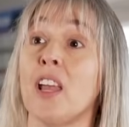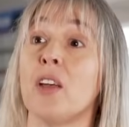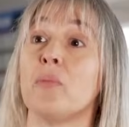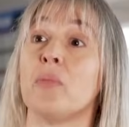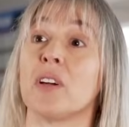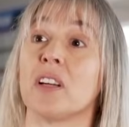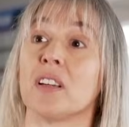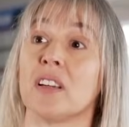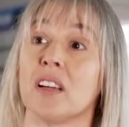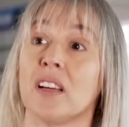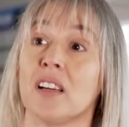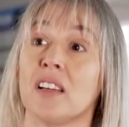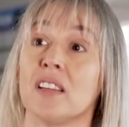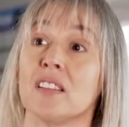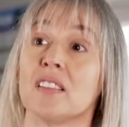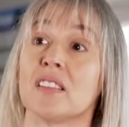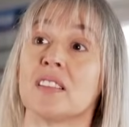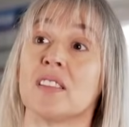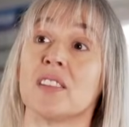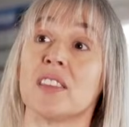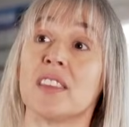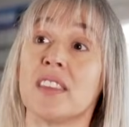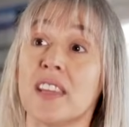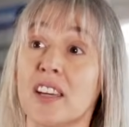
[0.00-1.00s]
because
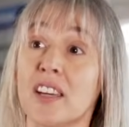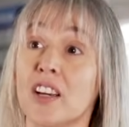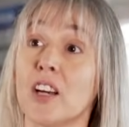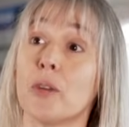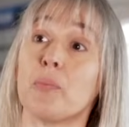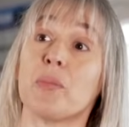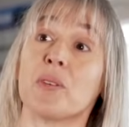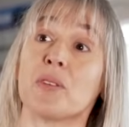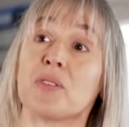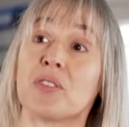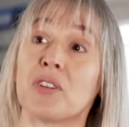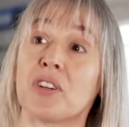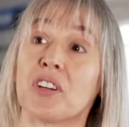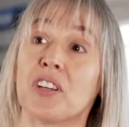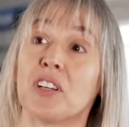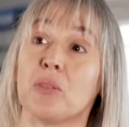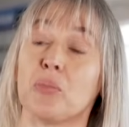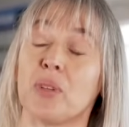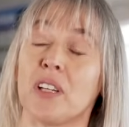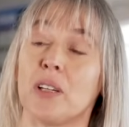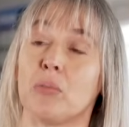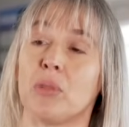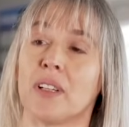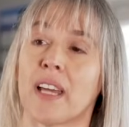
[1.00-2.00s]
the therapists are going to
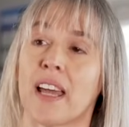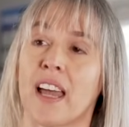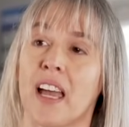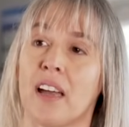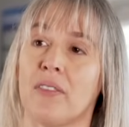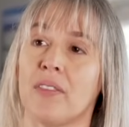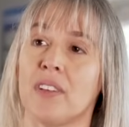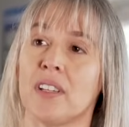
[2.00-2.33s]
be able to have